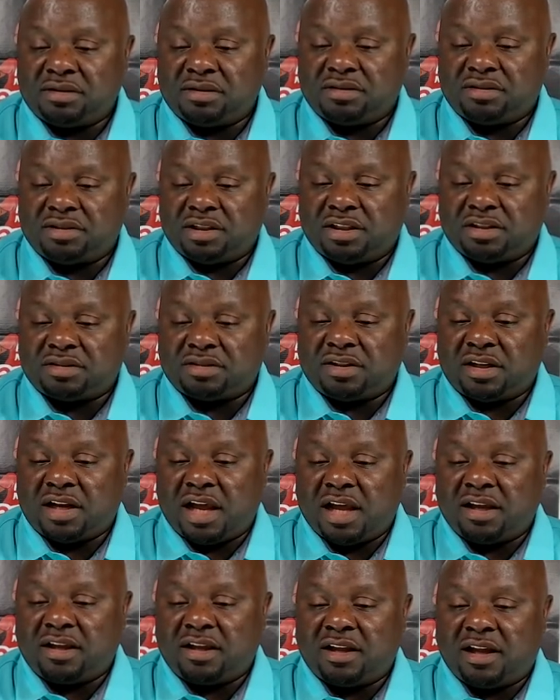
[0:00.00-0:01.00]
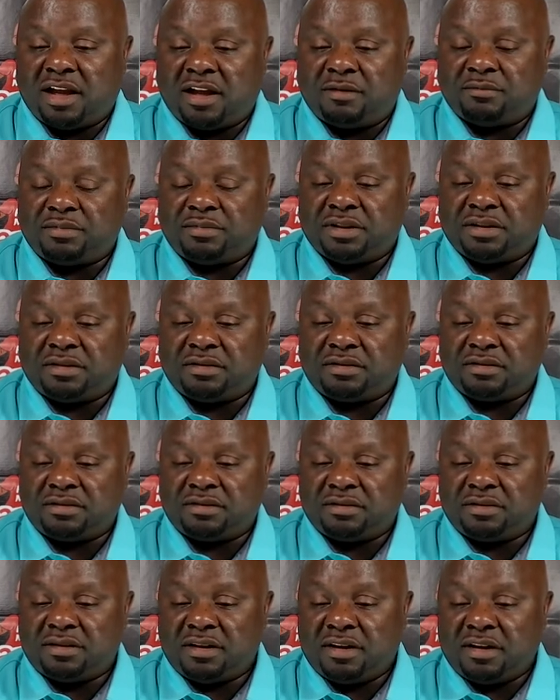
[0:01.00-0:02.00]
Just like Compton.
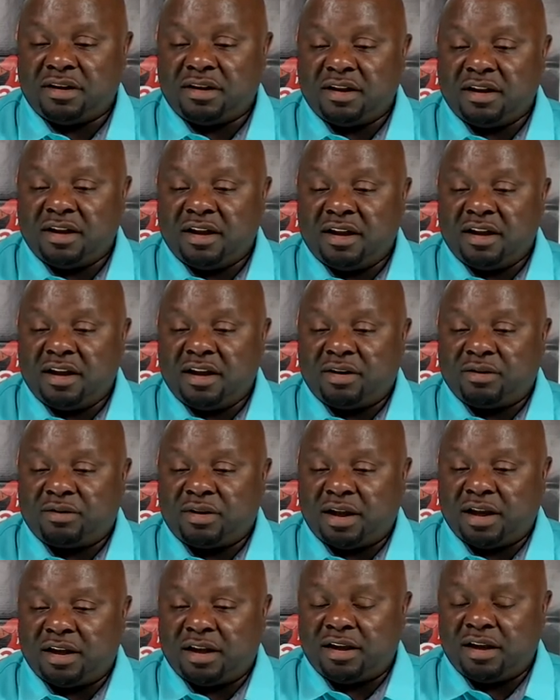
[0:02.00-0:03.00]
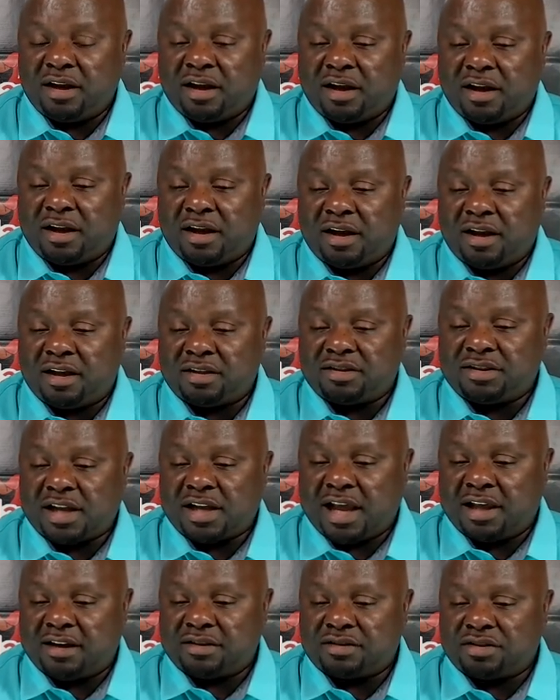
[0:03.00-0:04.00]
Okay, uh,
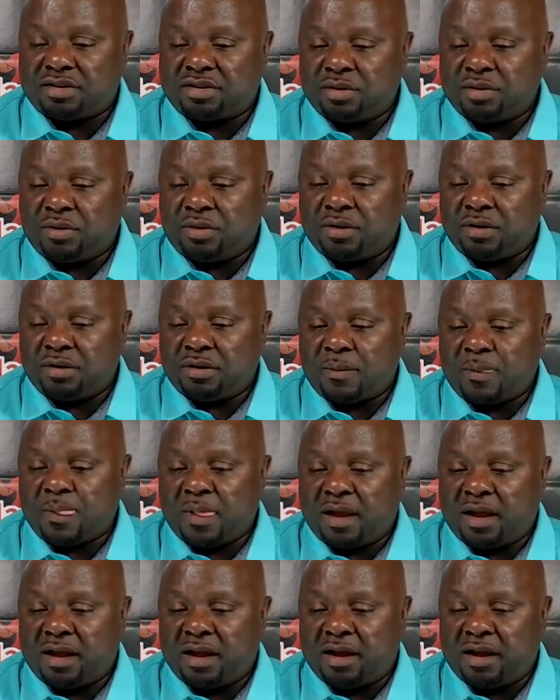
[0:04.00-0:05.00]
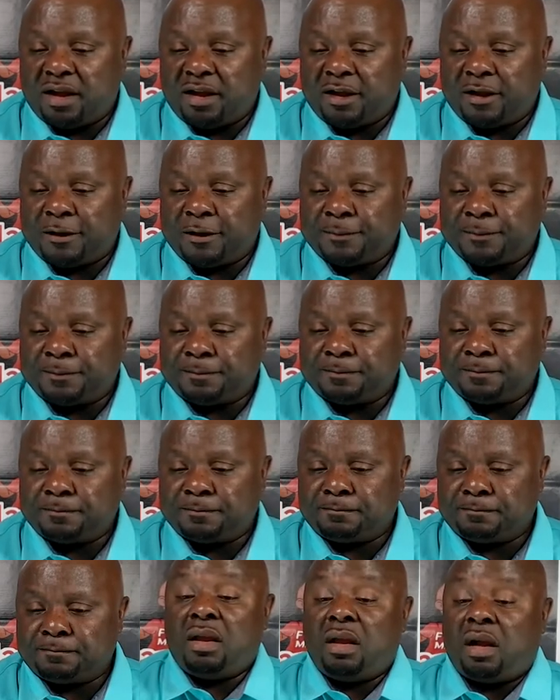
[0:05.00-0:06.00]
Tyler Stewart. Um,
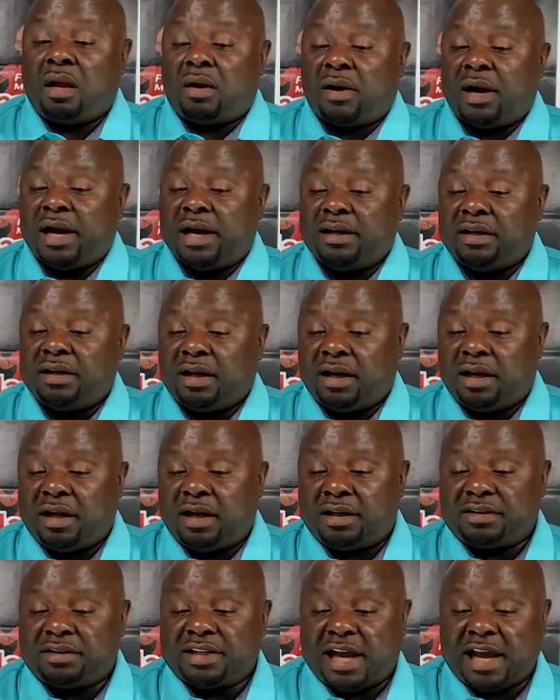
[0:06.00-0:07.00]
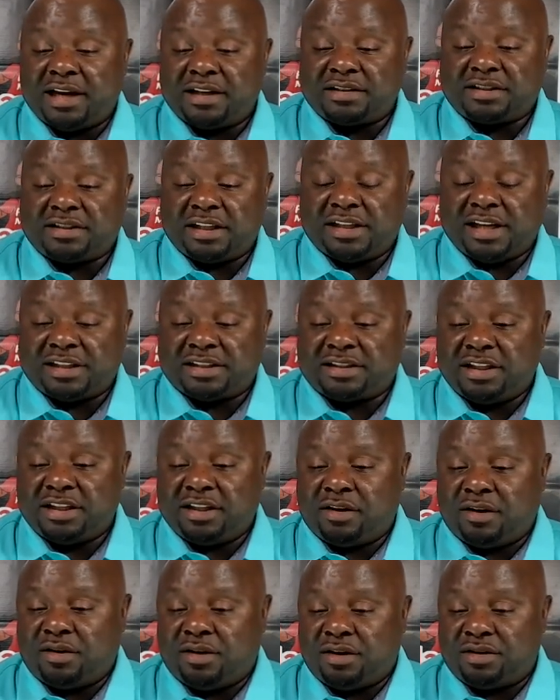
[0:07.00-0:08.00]
all right, uh, Tyler said, I still
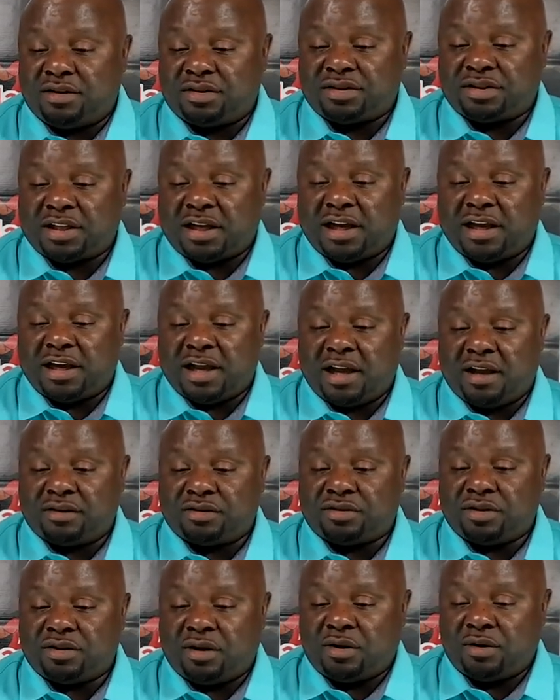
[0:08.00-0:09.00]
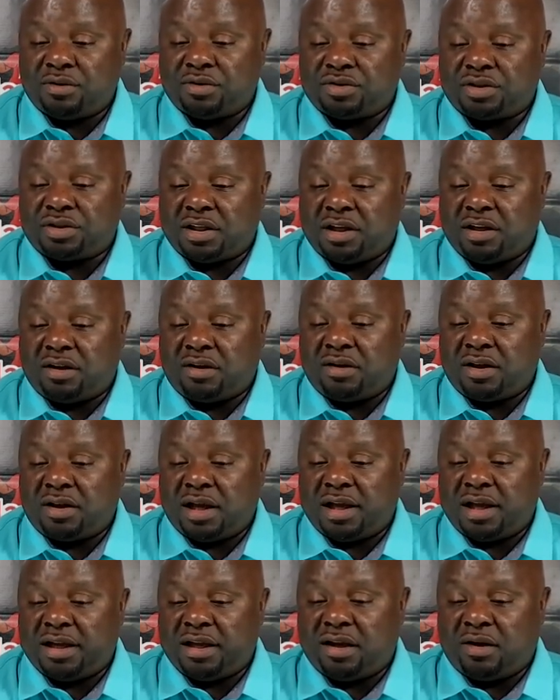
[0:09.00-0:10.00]
don't understand how to wholesale
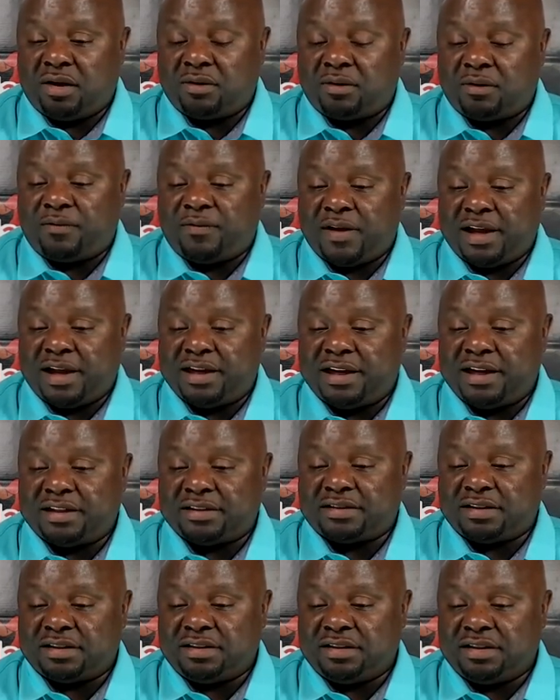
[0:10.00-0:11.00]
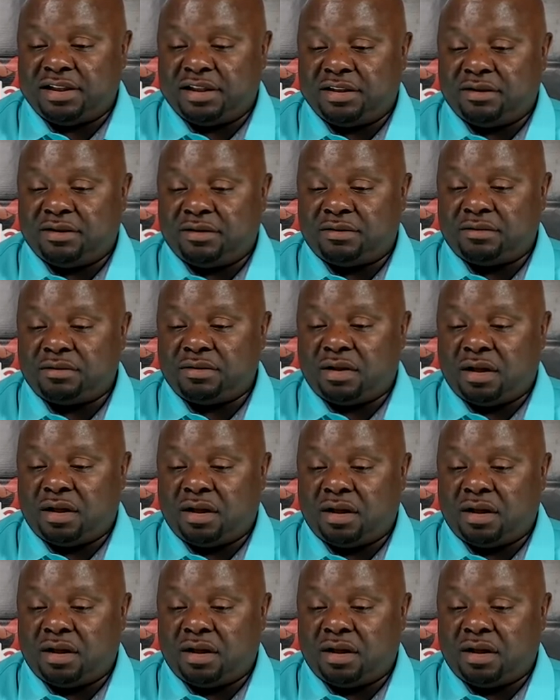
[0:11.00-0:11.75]
a owner financing deal